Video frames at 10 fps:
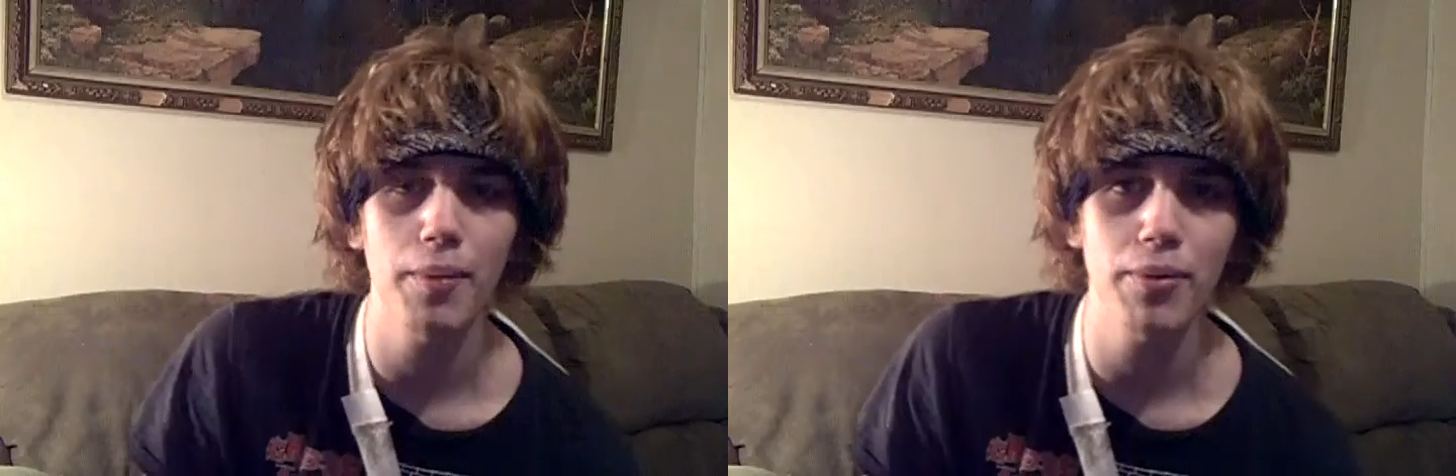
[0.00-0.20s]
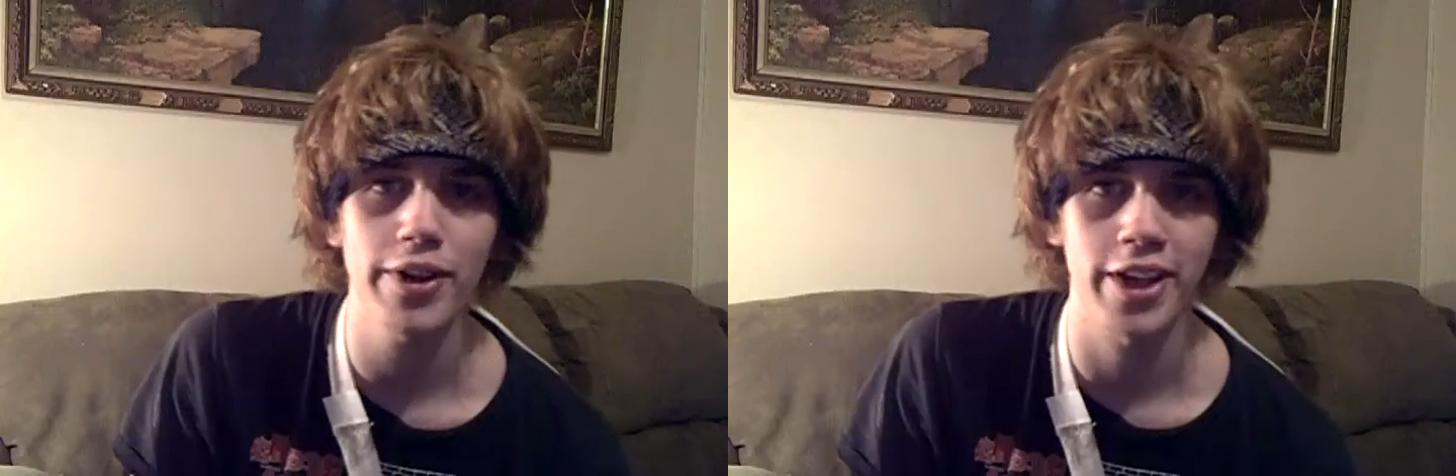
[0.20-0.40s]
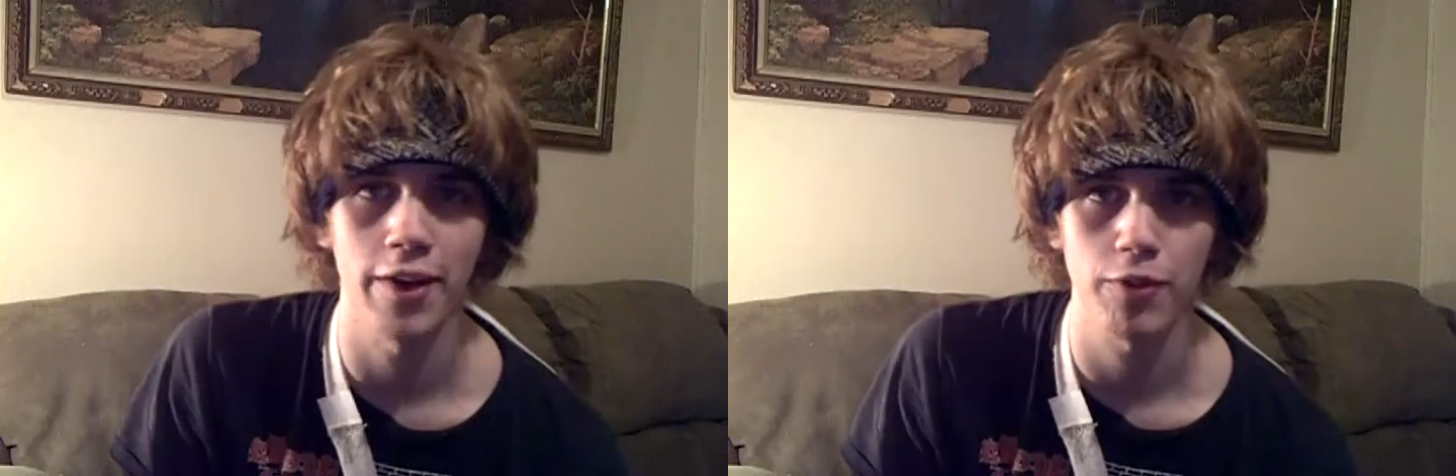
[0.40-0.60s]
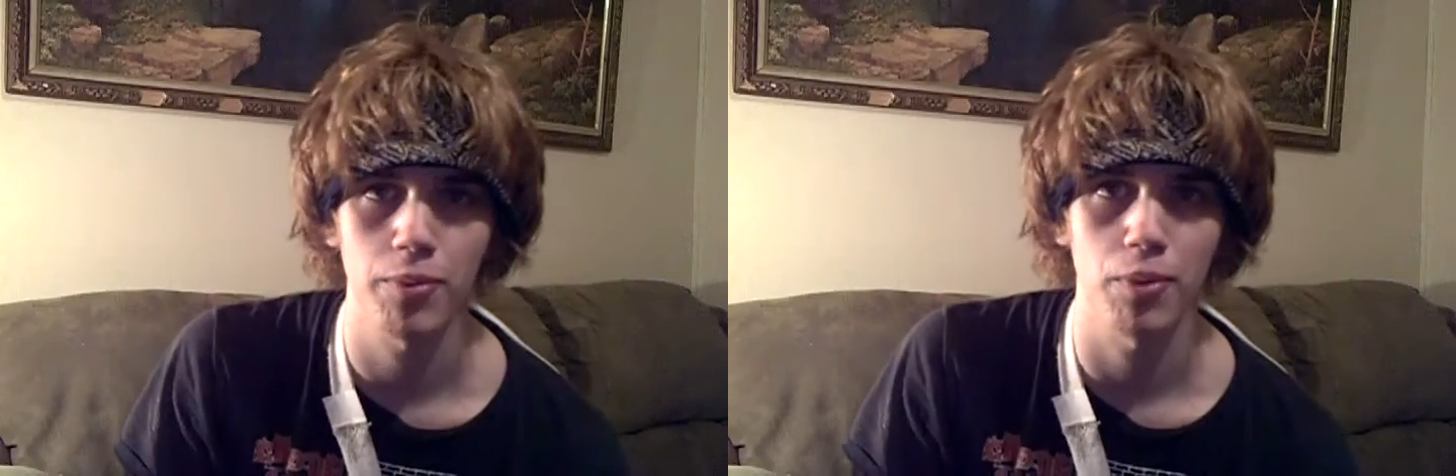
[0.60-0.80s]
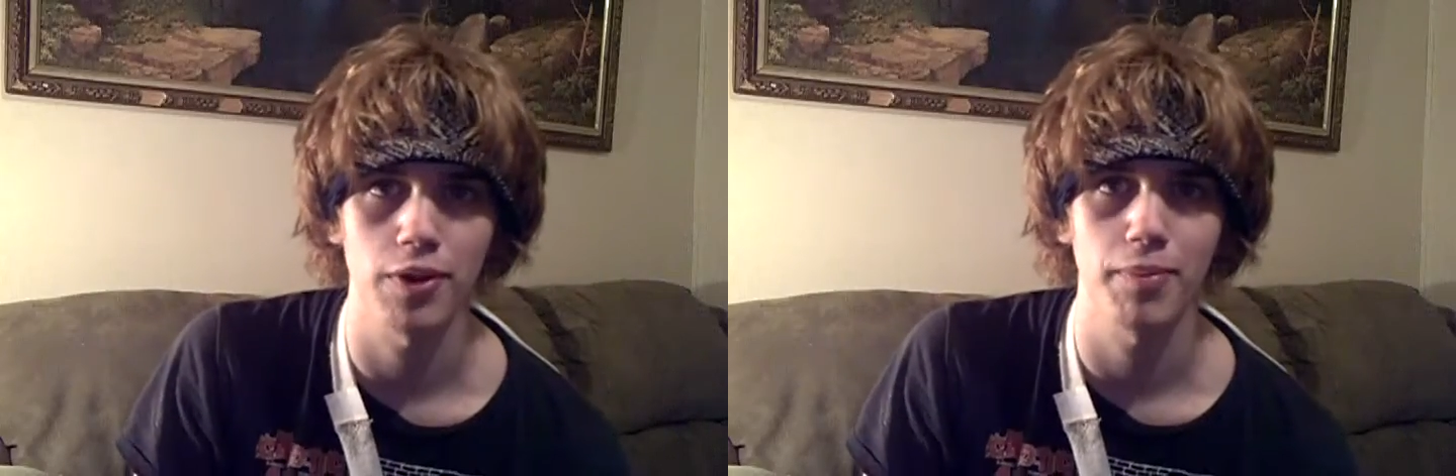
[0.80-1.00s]
I'm pretty
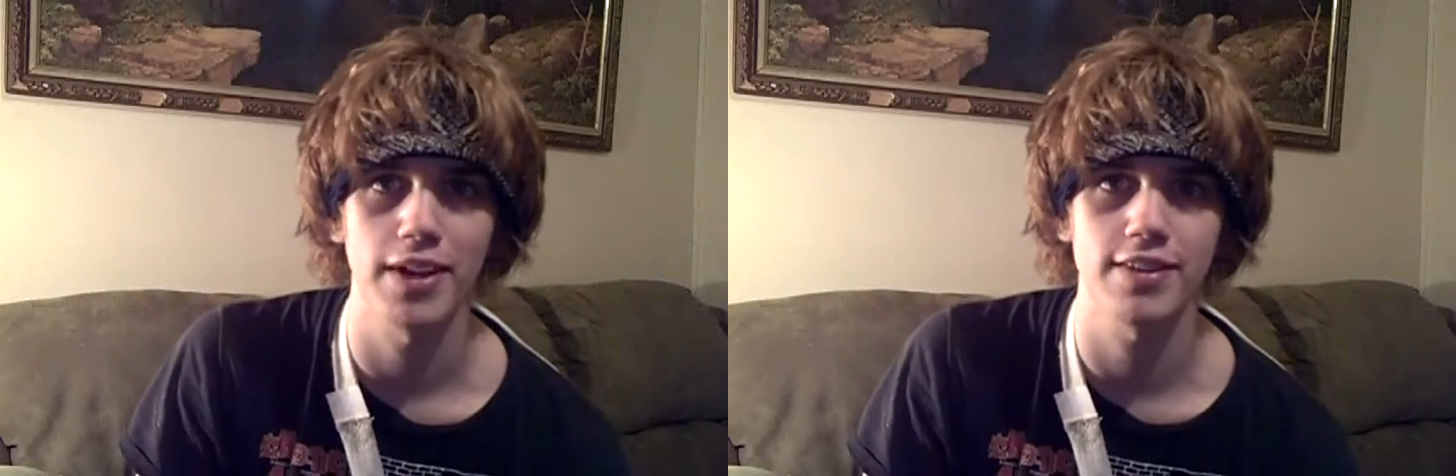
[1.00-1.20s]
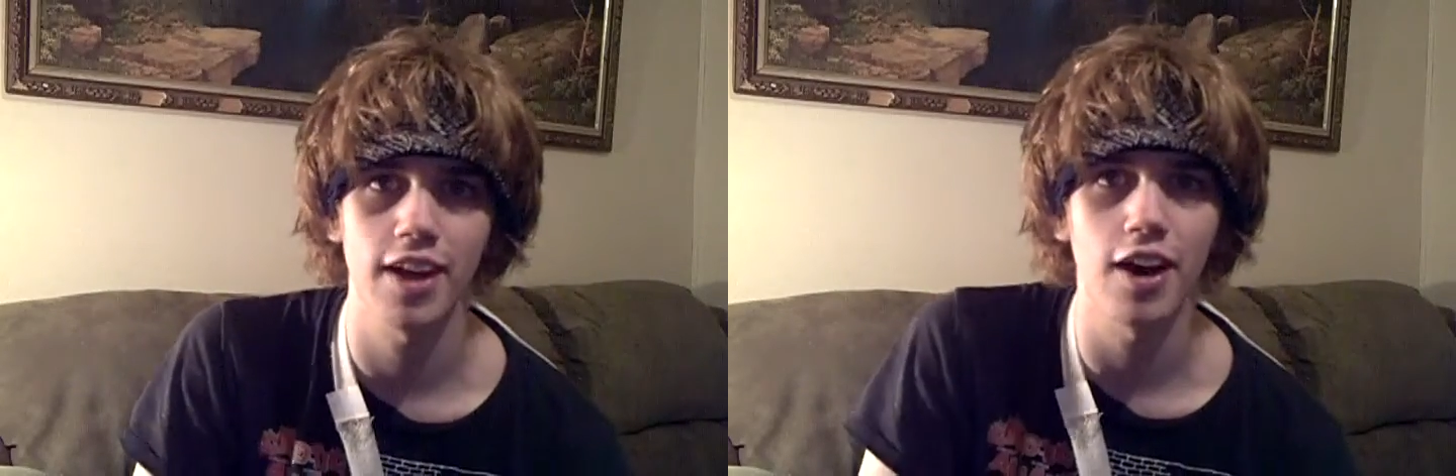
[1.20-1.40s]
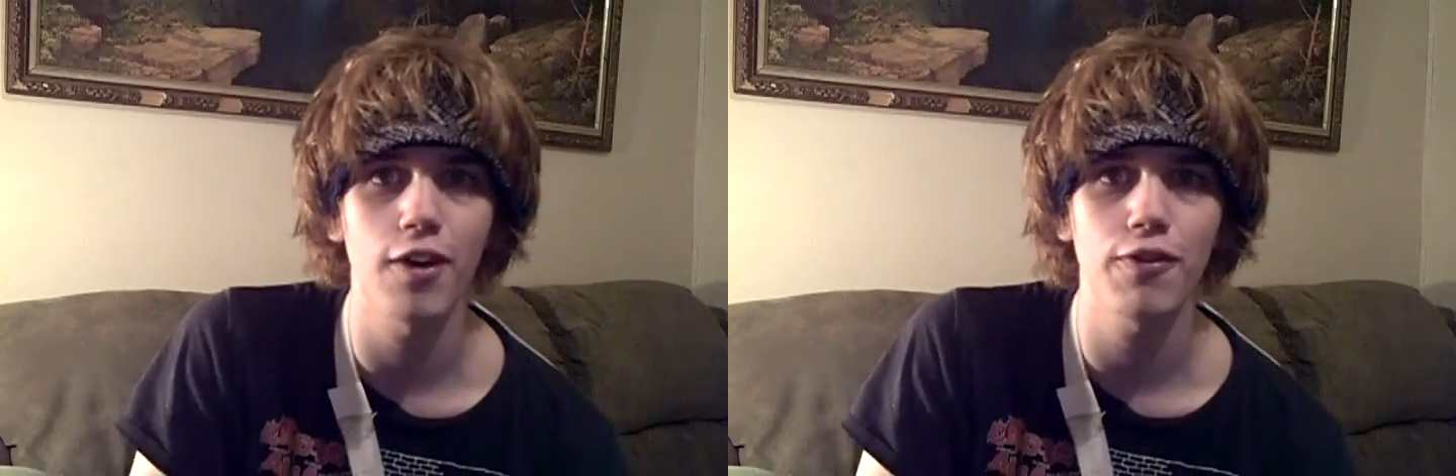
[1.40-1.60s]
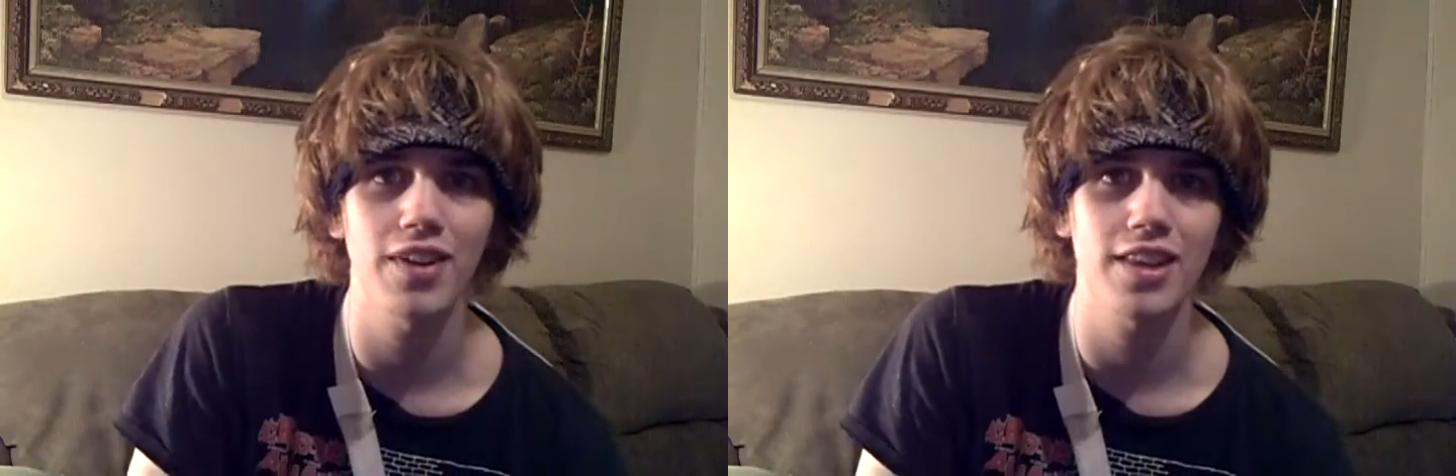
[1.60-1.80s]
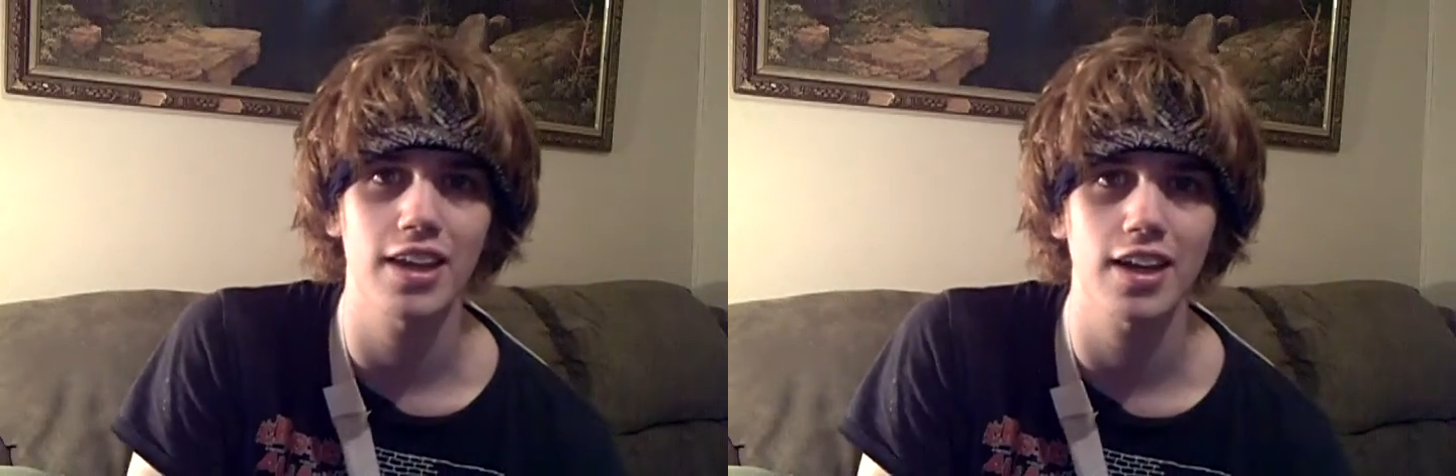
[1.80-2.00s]
comfortable with myself.
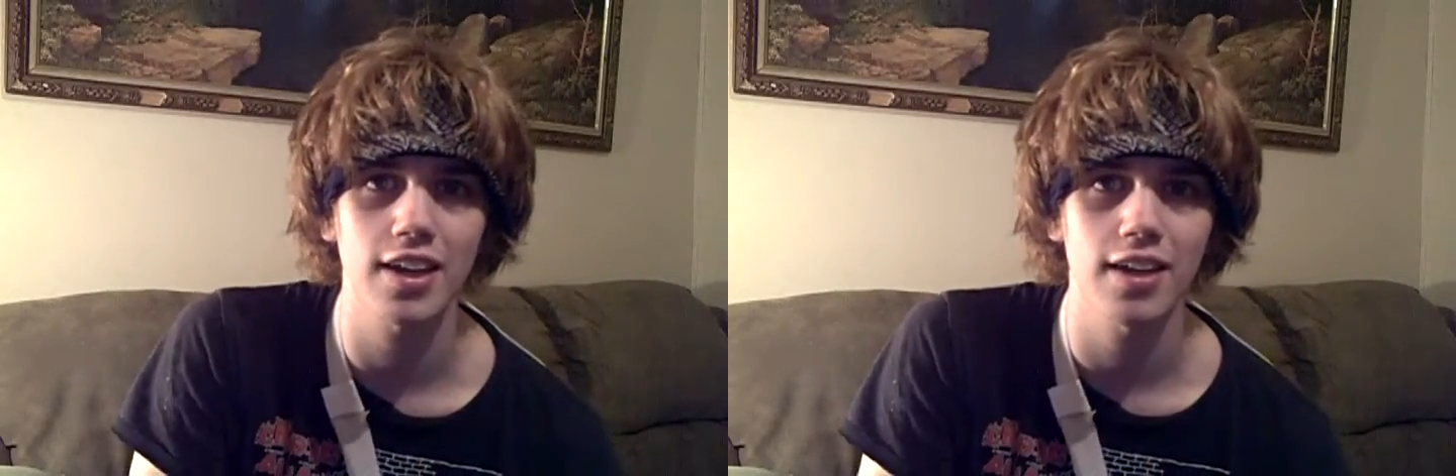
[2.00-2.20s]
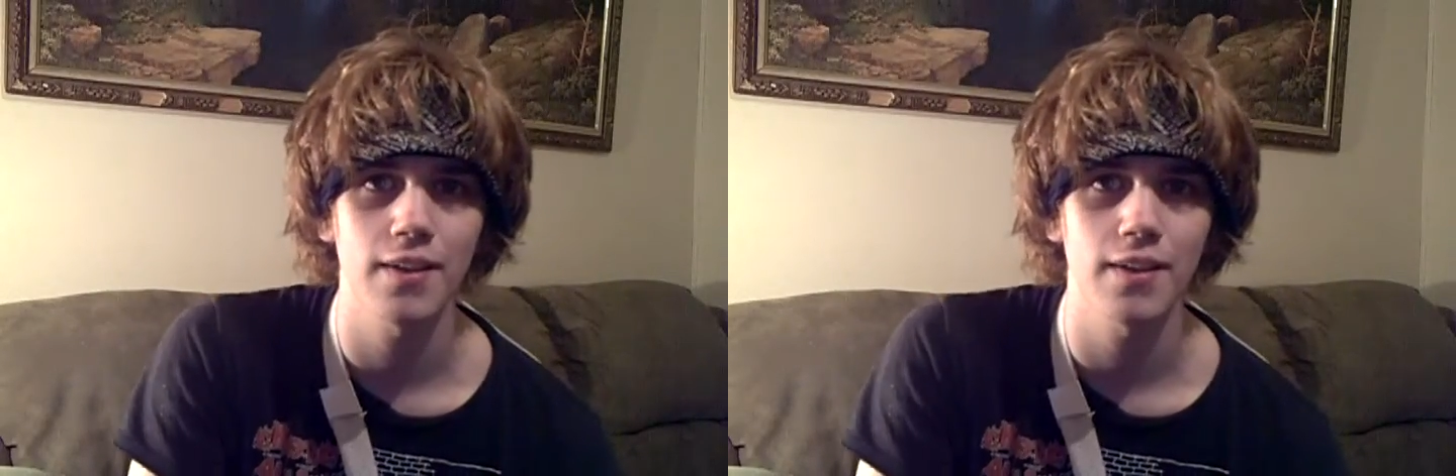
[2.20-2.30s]
I think